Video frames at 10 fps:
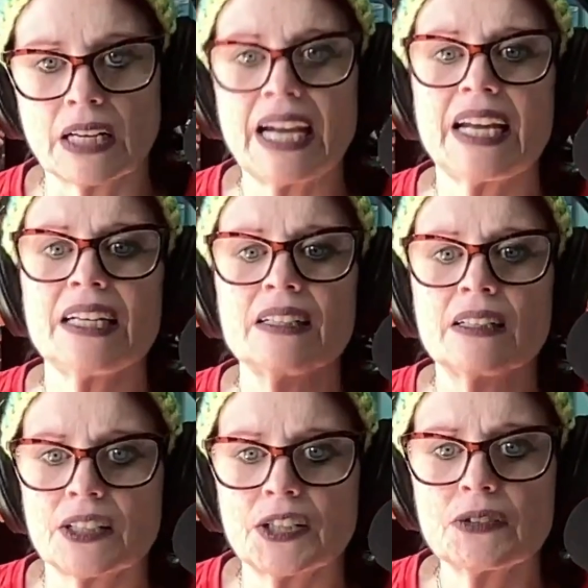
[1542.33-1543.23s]
A,
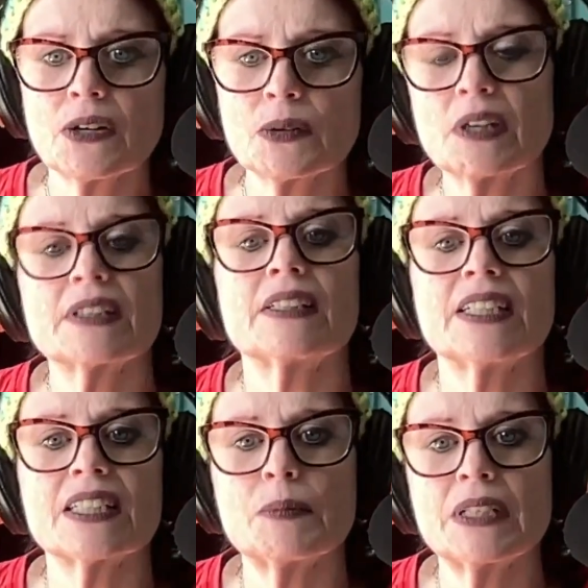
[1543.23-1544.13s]
you know the work that
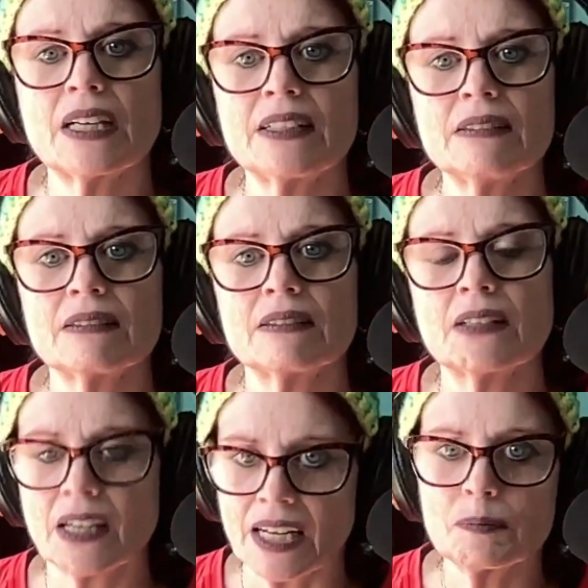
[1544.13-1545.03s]
needs to be done.
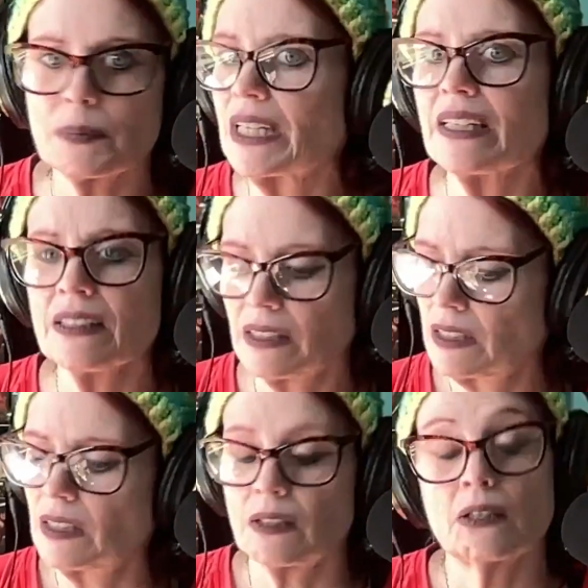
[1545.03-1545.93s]
And B,
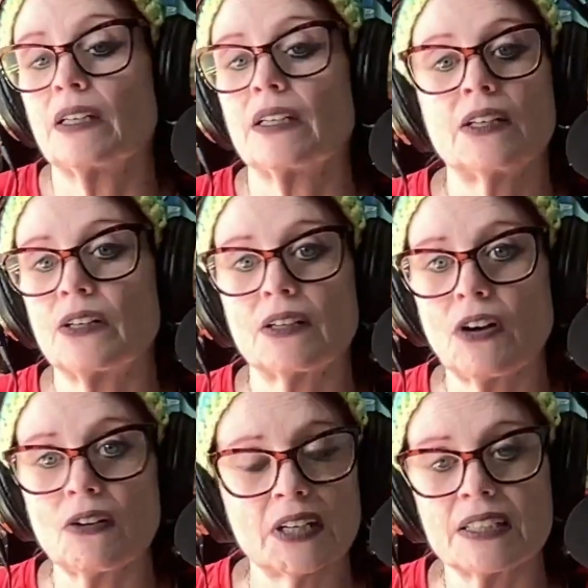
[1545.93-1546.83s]
you know,
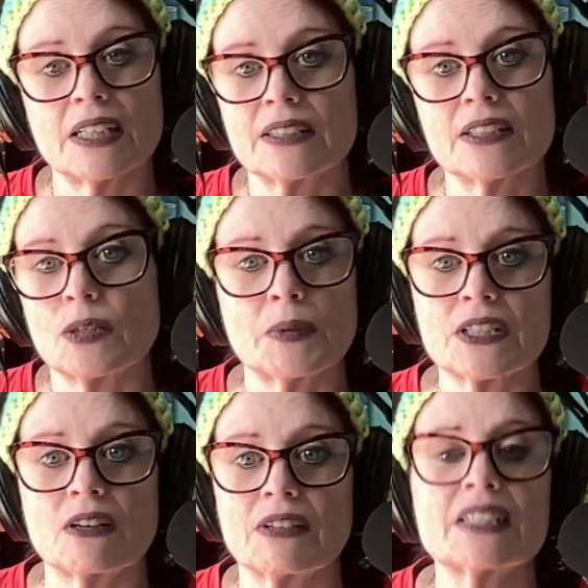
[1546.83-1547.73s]
you've already done so
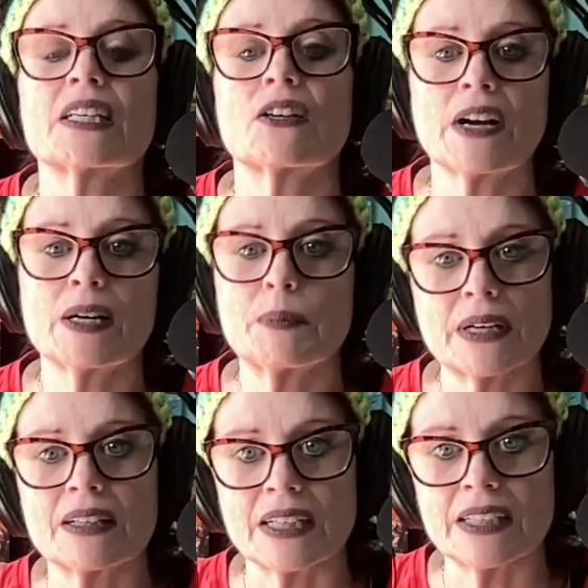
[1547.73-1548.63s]
much. It's like
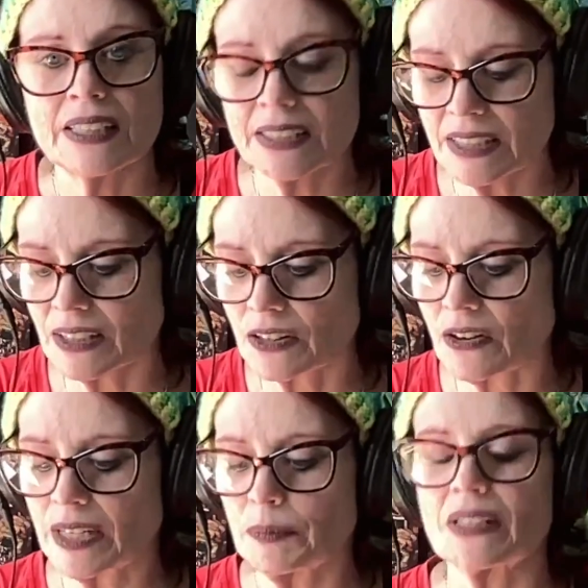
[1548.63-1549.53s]
credibility. That's like a
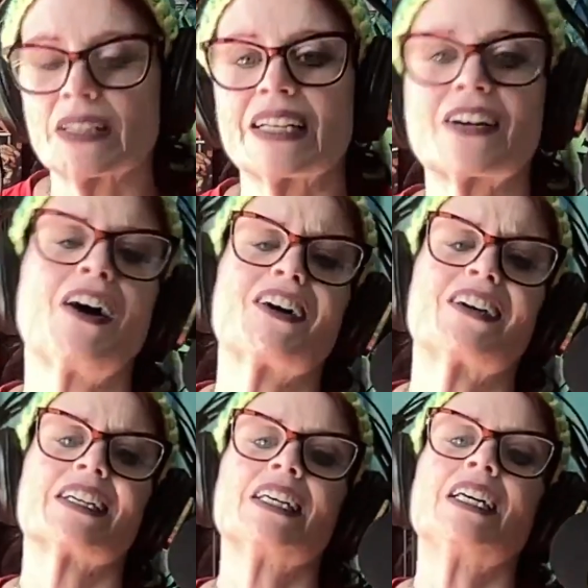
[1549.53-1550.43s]
credibility
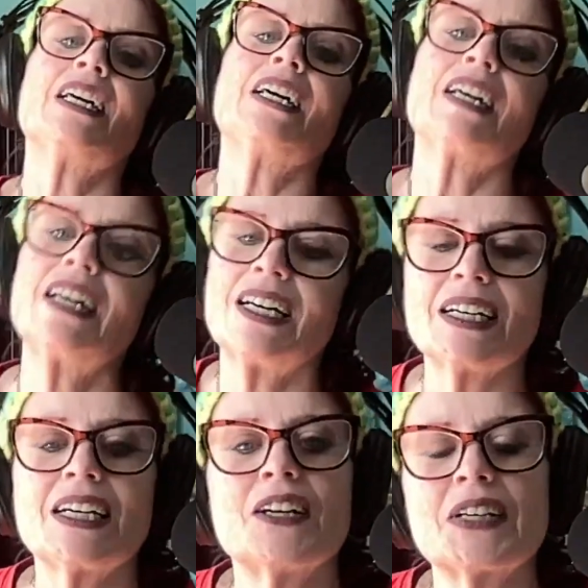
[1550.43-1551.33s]
card.
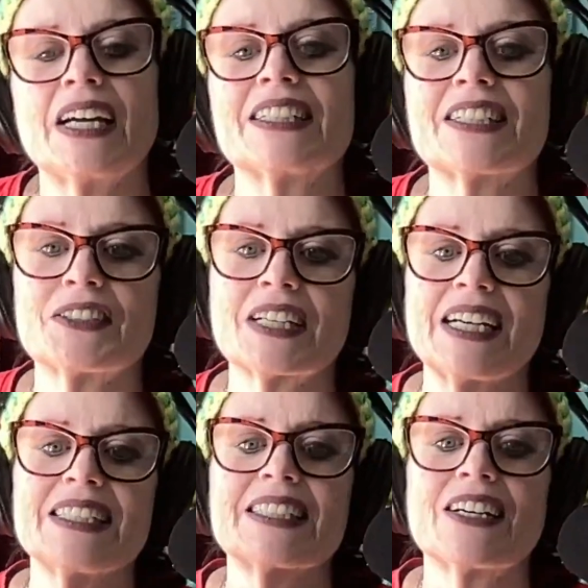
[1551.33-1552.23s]
Okay, so
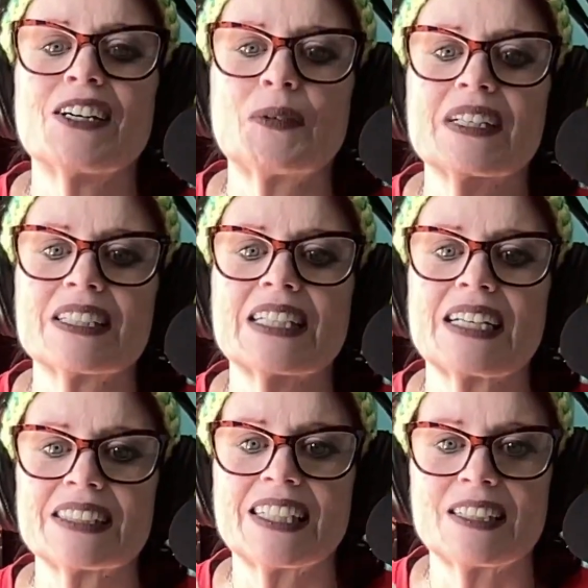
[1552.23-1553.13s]
Tiny Tarot, where does
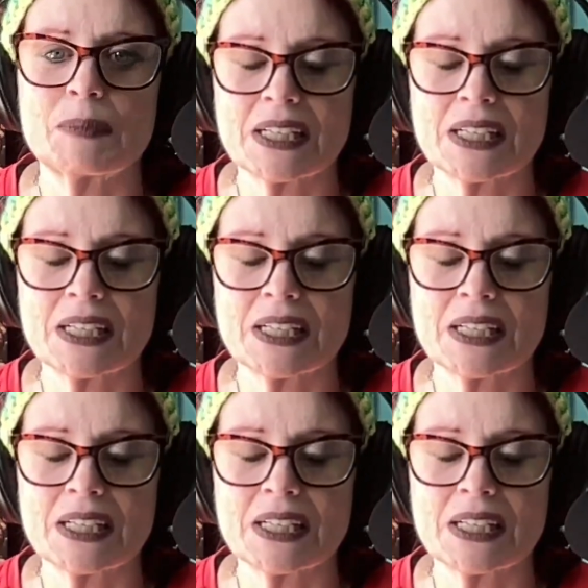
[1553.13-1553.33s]
that lead?